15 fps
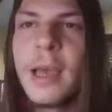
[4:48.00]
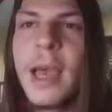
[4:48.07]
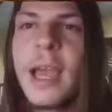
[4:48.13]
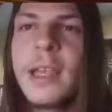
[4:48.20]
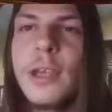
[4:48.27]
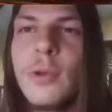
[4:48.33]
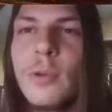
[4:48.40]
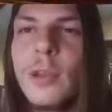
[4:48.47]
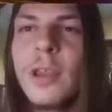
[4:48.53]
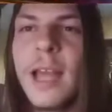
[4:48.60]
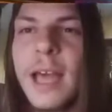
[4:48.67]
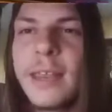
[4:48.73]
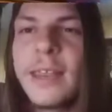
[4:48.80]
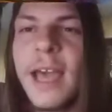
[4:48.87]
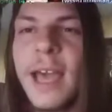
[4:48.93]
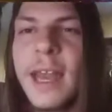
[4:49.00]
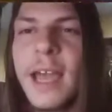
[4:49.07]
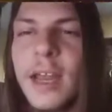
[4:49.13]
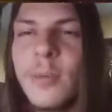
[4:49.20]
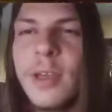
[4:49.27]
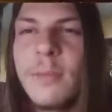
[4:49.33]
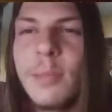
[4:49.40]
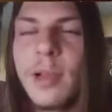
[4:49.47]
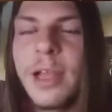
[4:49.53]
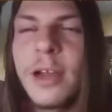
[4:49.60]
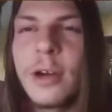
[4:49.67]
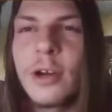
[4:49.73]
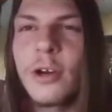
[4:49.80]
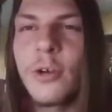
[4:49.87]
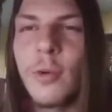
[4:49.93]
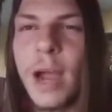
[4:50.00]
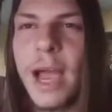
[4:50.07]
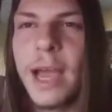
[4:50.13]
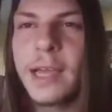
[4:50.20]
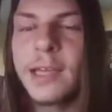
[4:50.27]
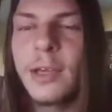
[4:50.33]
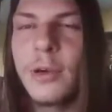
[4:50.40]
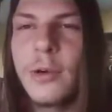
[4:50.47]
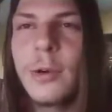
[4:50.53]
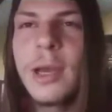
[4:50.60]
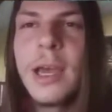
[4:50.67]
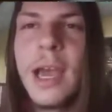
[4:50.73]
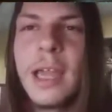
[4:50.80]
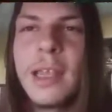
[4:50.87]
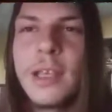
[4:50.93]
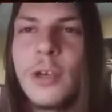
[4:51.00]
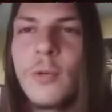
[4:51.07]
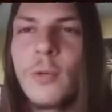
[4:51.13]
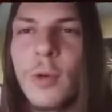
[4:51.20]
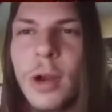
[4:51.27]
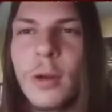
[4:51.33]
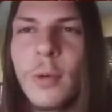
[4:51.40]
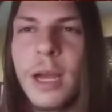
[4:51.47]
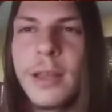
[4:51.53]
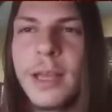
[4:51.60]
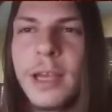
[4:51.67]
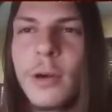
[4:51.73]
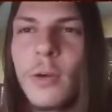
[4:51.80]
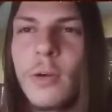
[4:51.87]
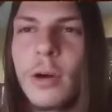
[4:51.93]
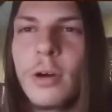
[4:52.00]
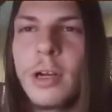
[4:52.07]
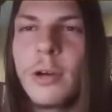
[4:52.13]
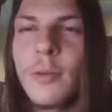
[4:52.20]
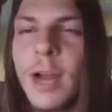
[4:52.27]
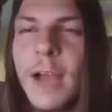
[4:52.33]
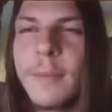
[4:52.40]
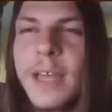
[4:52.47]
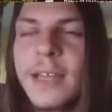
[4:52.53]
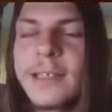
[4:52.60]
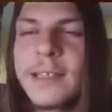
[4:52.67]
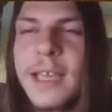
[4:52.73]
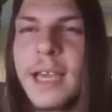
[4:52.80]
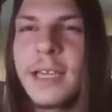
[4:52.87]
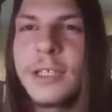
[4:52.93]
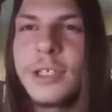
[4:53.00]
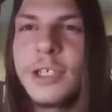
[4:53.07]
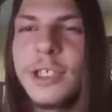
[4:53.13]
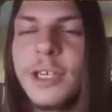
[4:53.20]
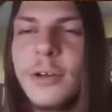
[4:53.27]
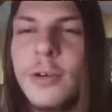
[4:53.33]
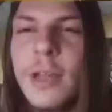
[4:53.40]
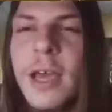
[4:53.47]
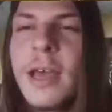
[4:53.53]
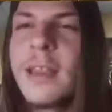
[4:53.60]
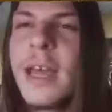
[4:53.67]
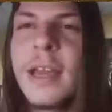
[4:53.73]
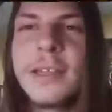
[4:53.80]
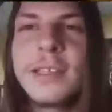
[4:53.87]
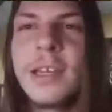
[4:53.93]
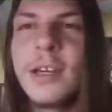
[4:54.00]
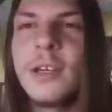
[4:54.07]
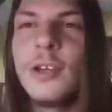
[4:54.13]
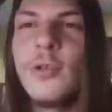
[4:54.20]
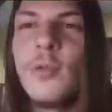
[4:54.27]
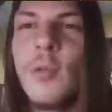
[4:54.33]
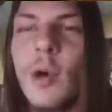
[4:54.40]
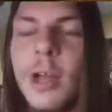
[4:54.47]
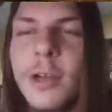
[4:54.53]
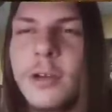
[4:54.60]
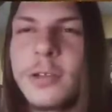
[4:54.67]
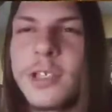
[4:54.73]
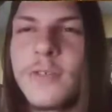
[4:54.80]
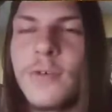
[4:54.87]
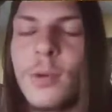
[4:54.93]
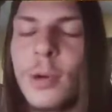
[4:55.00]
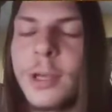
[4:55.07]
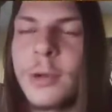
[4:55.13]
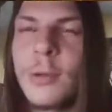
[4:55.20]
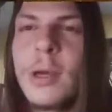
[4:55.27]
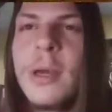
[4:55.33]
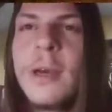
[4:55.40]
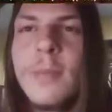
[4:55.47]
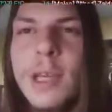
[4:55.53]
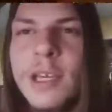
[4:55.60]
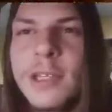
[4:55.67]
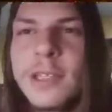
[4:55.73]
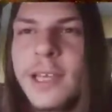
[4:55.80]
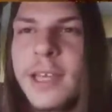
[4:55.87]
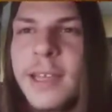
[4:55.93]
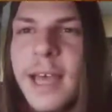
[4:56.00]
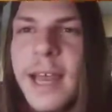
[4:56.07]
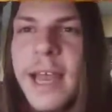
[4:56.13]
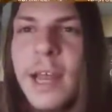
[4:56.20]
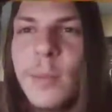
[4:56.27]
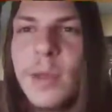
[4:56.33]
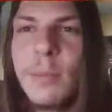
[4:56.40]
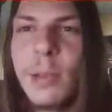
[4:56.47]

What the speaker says: and you let that enemy player crack you, and then you run around that corner and grab that second shield, that is going to do wonders for you. Because in that enemy